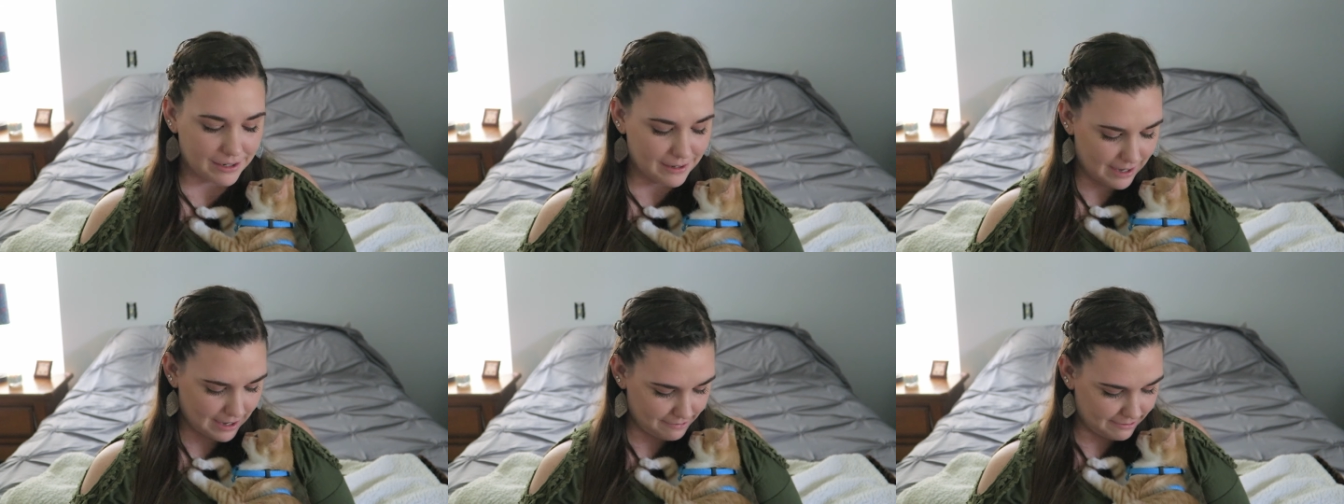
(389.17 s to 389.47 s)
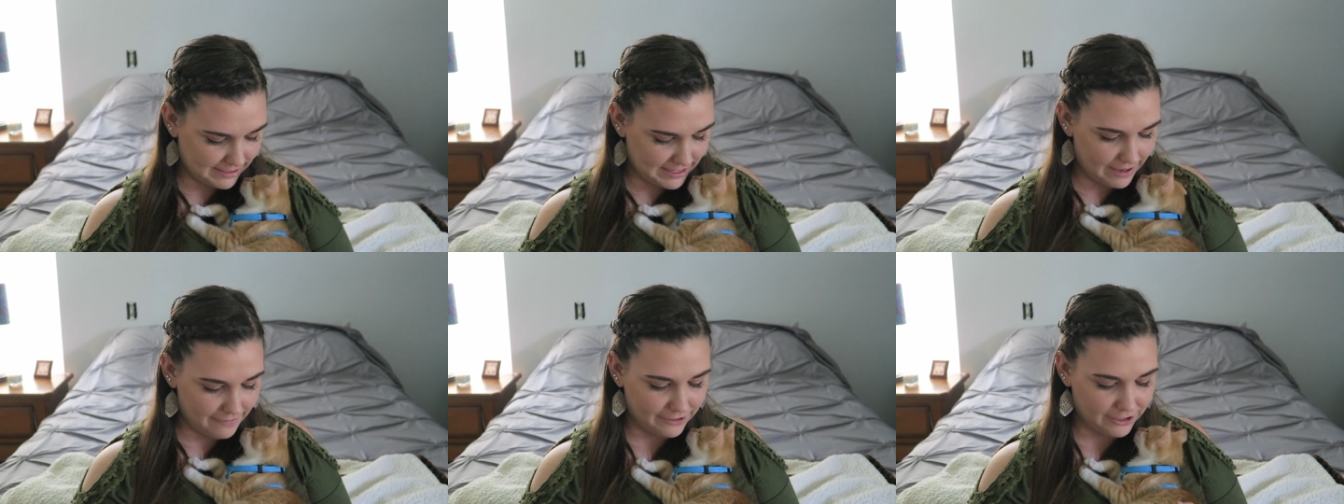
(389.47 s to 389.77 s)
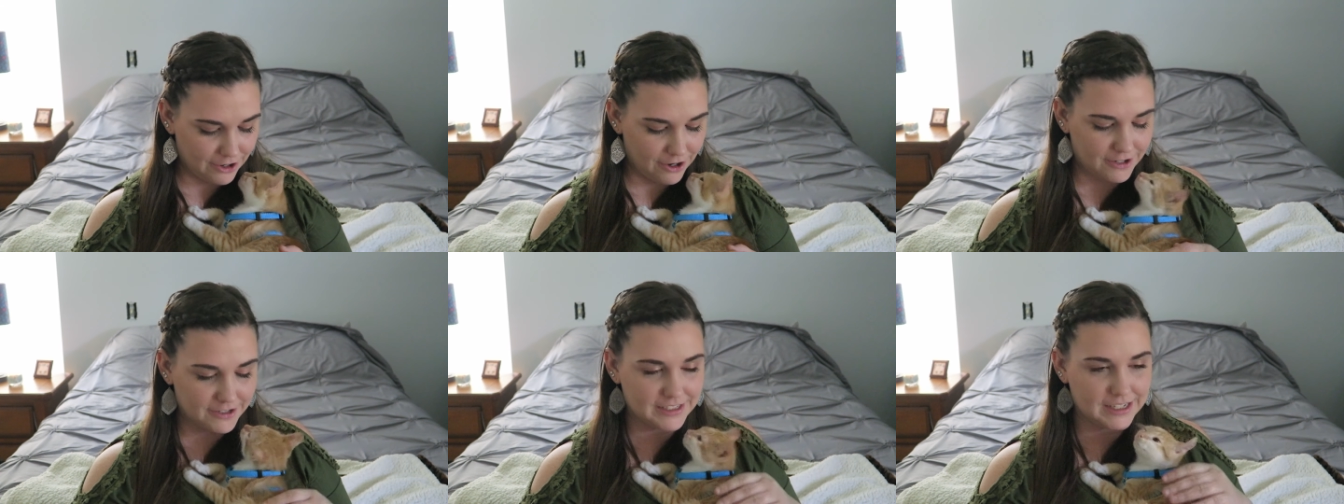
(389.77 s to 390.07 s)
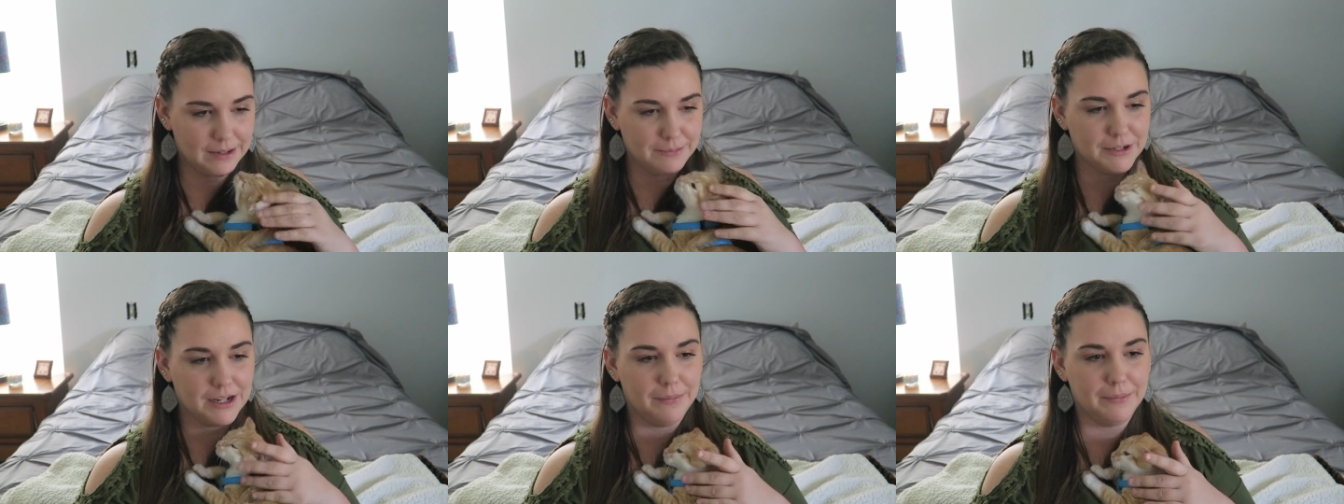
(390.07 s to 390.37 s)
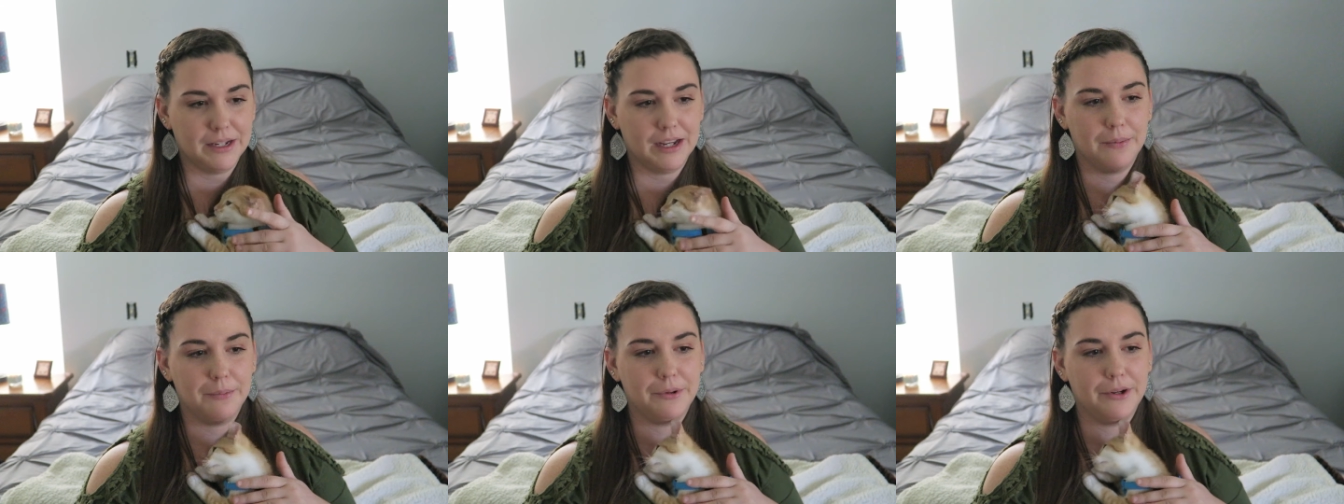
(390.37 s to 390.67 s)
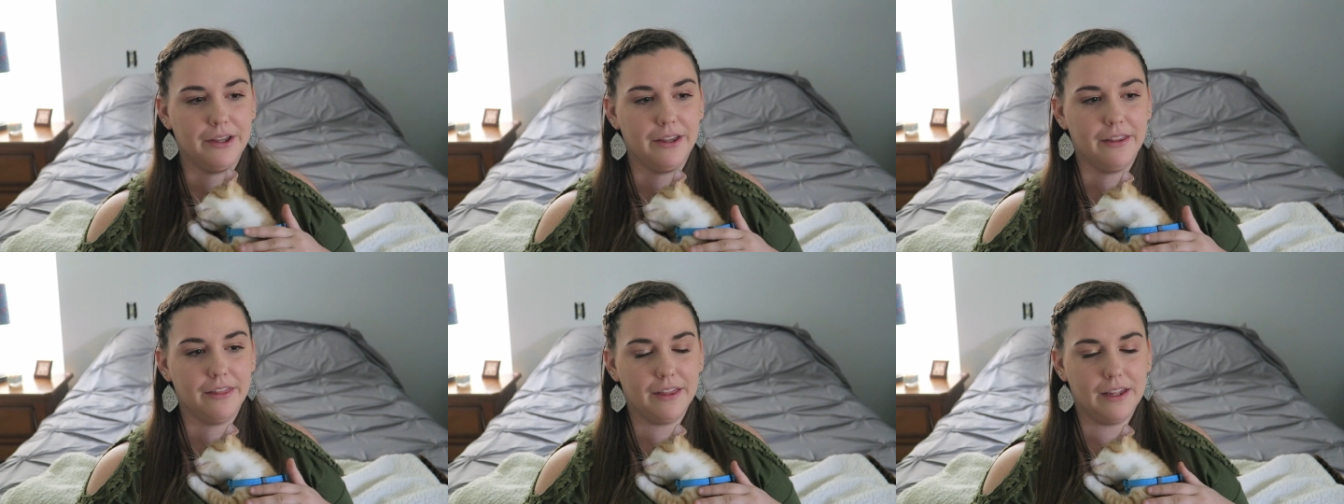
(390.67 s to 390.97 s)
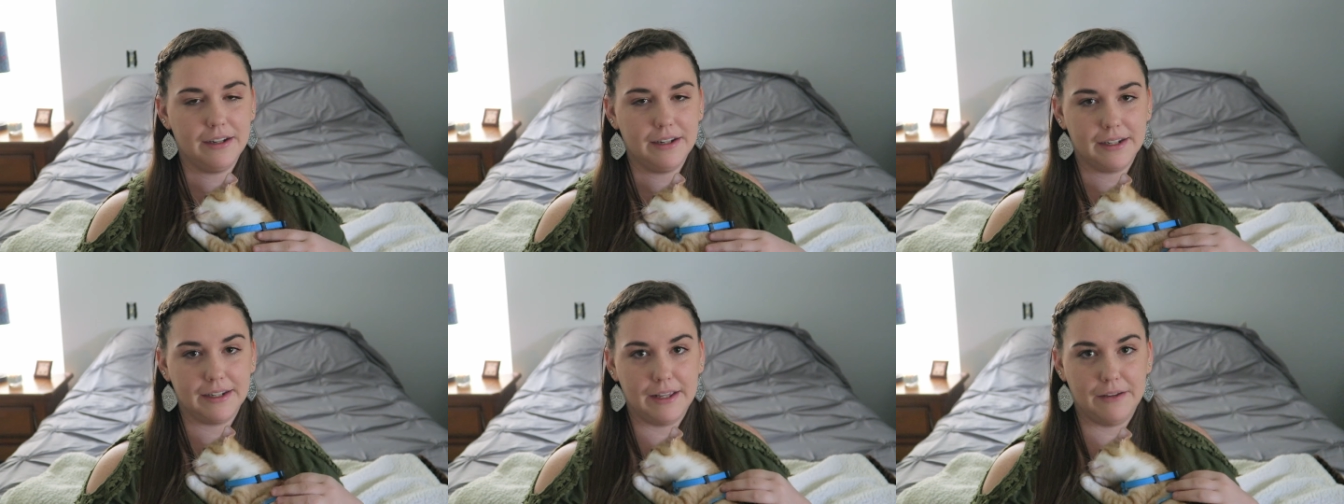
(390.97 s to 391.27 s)
I was having a hard time coming up with
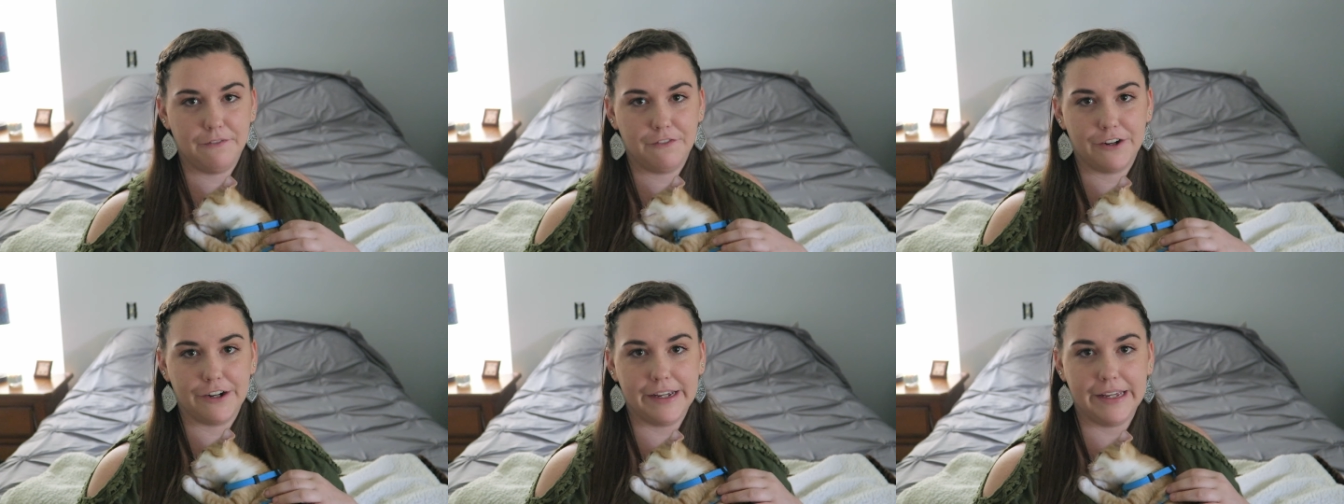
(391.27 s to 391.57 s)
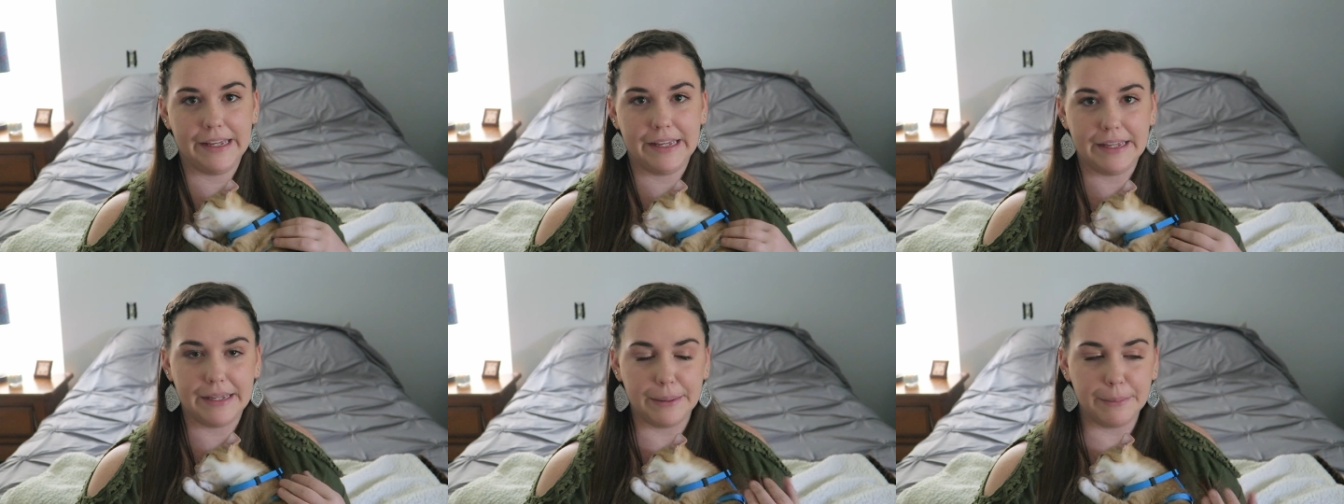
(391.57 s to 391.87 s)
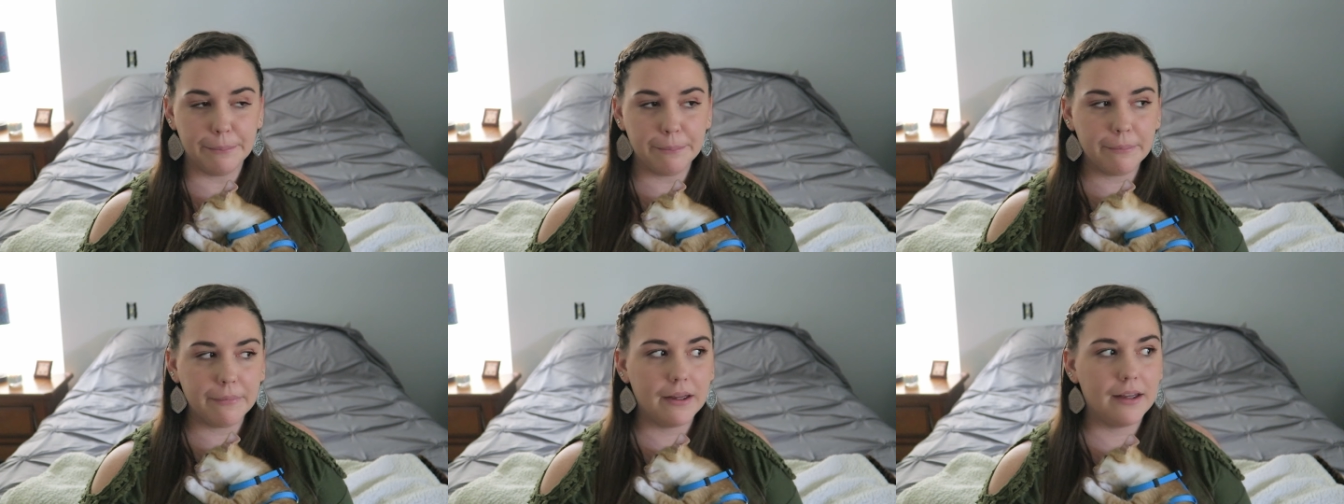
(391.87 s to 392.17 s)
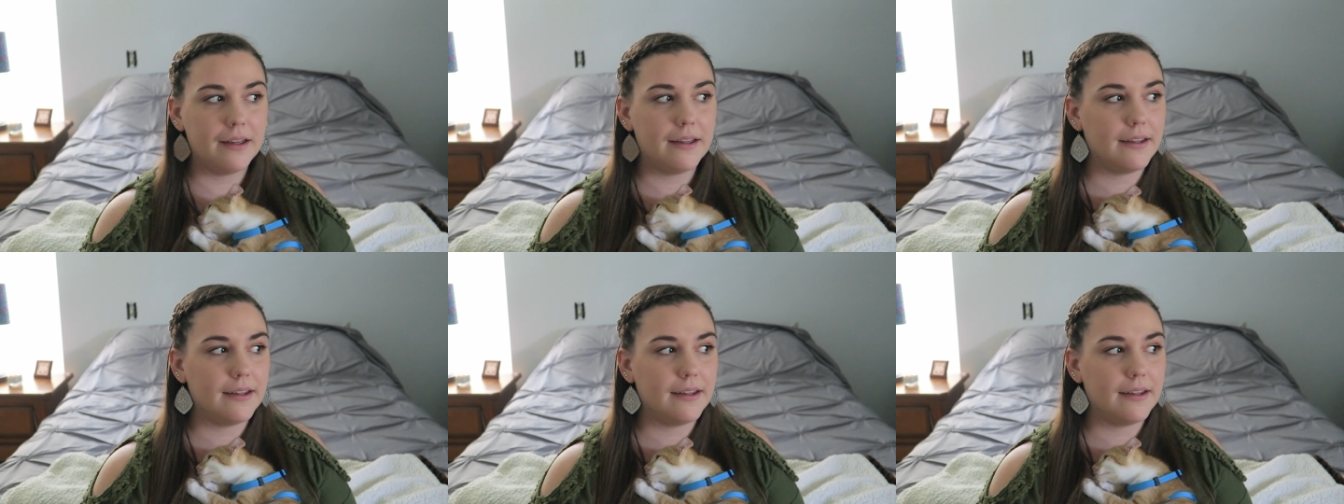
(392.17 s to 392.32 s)
a nickname for him.